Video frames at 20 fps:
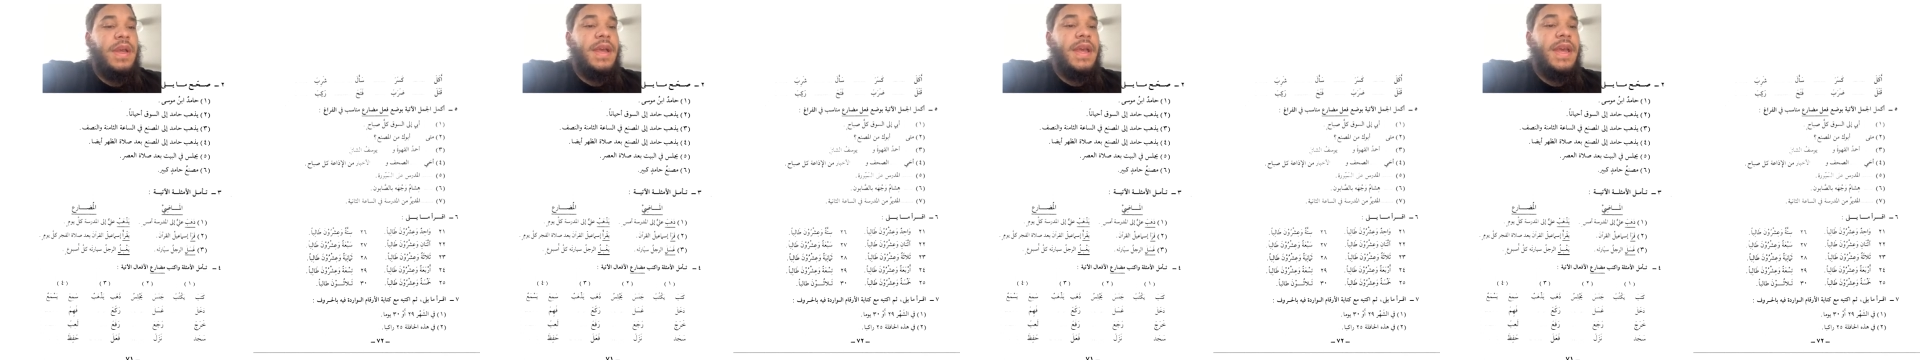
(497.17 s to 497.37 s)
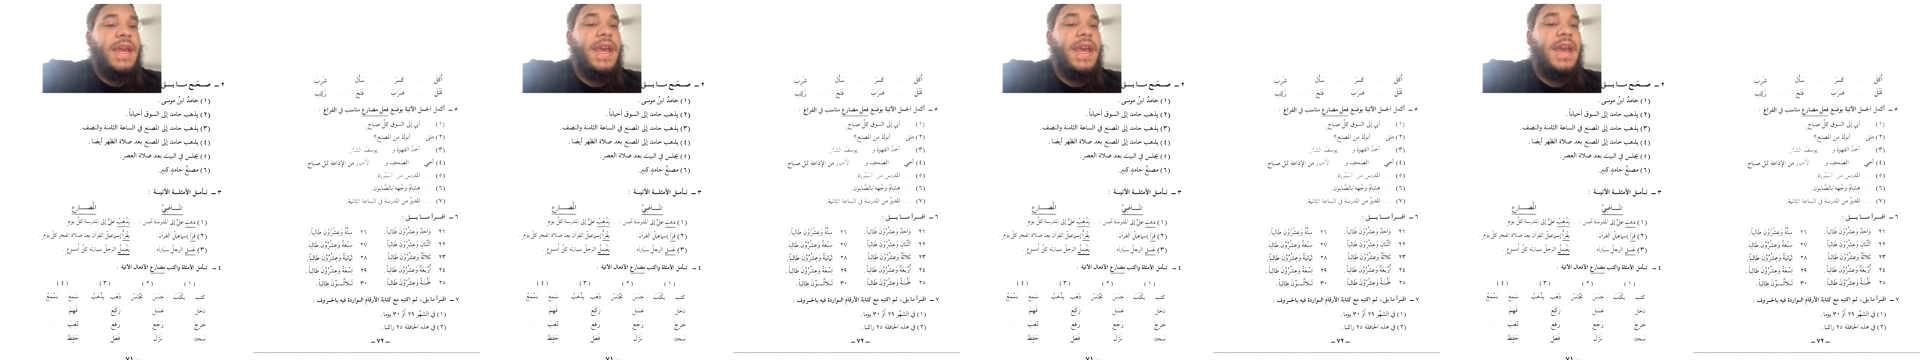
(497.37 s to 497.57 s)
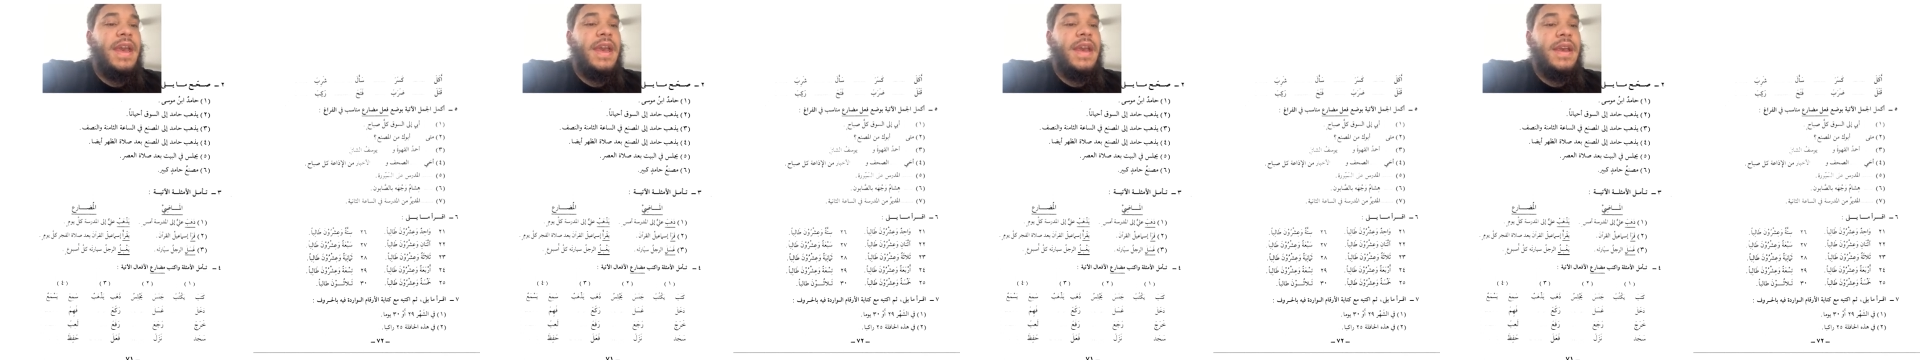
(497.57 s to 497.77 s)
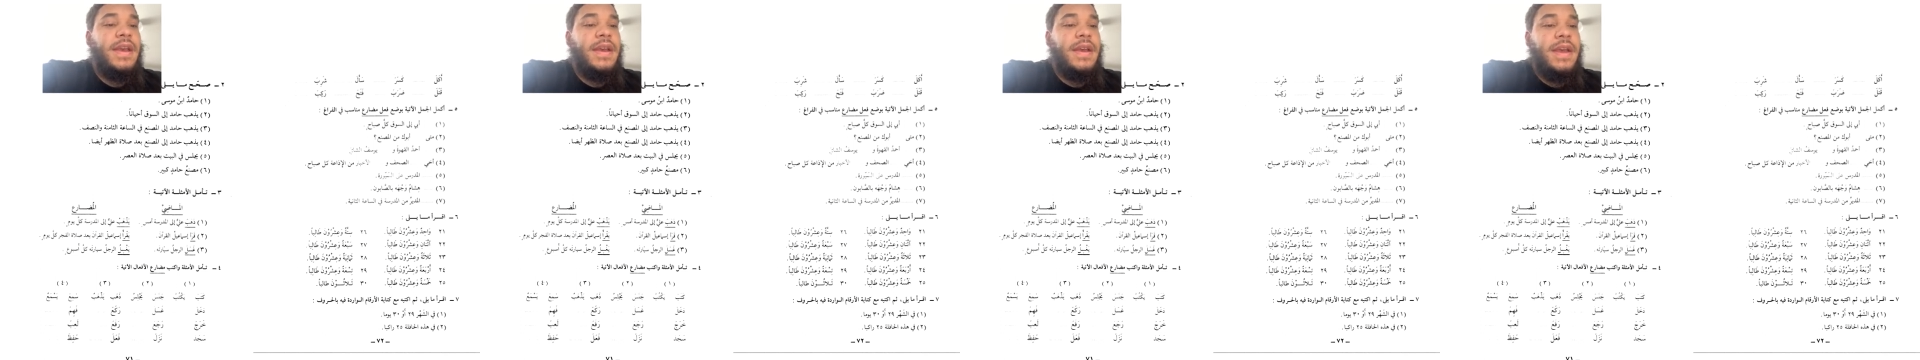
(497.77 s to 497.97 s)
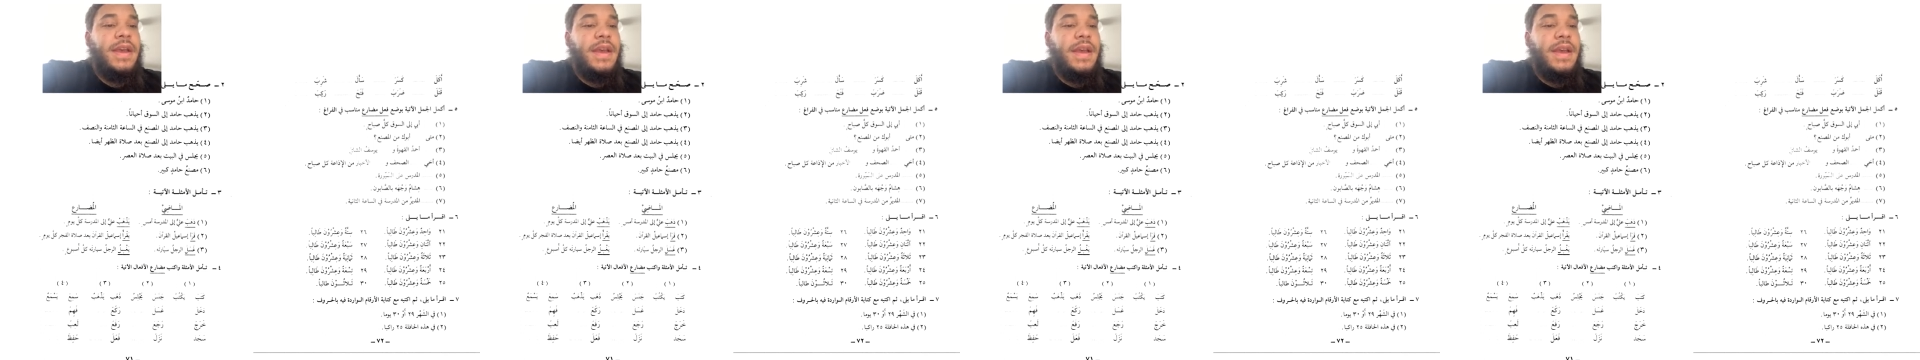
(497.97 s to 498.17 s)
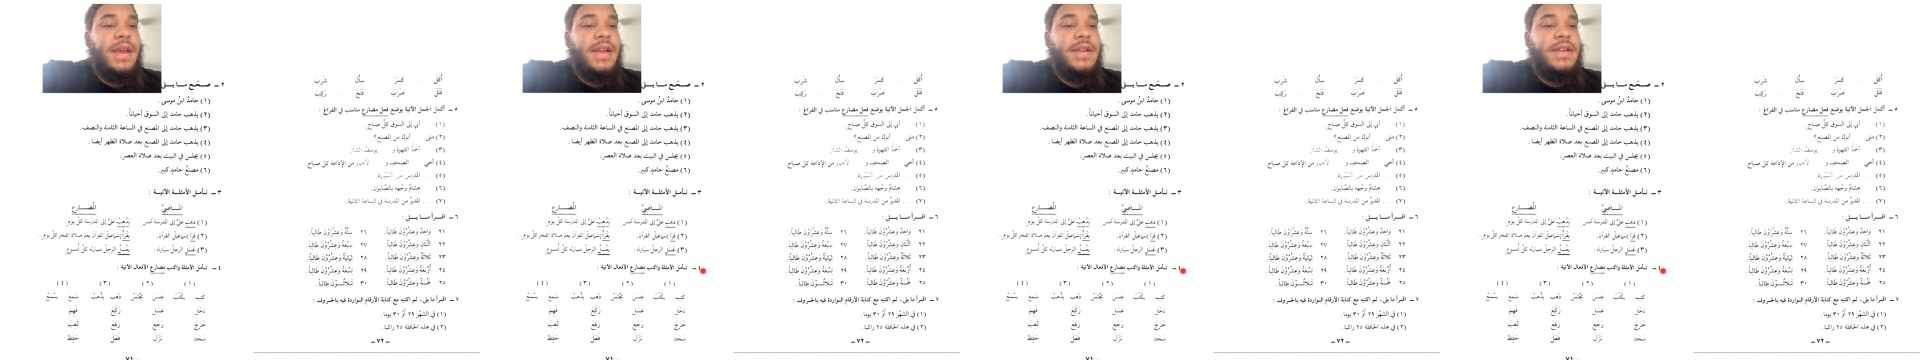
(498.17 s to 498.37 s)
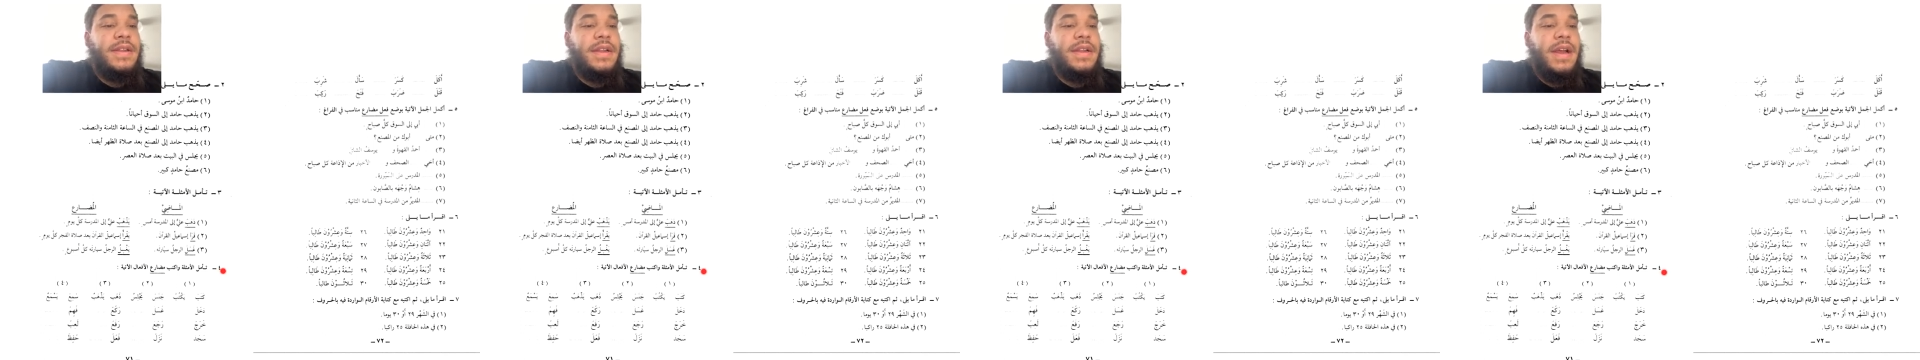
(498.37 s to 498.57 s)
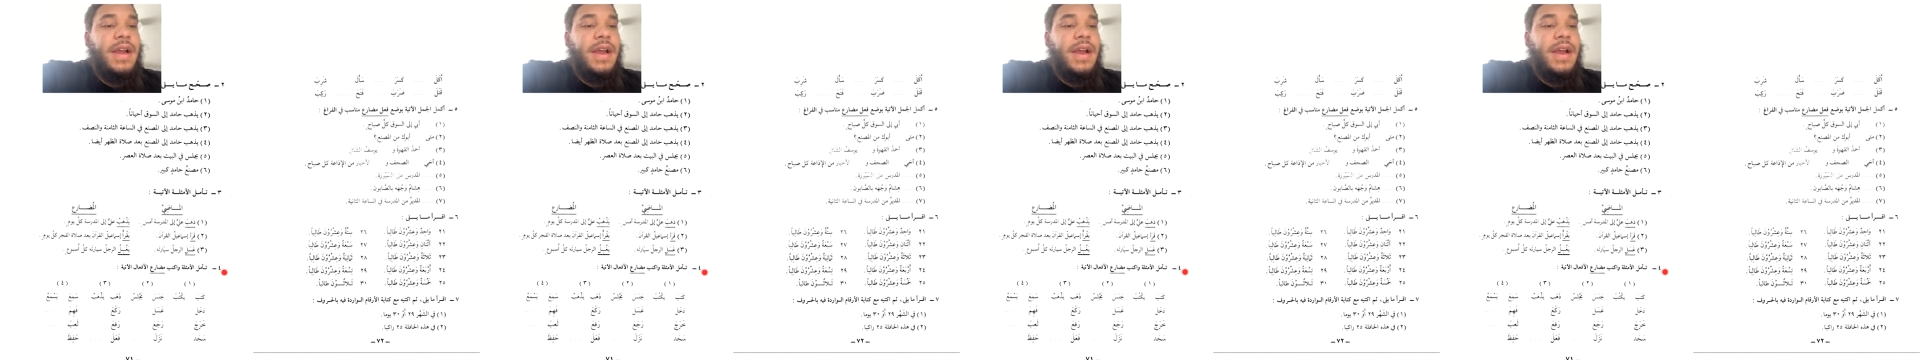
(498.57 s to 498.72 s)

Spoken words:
Here in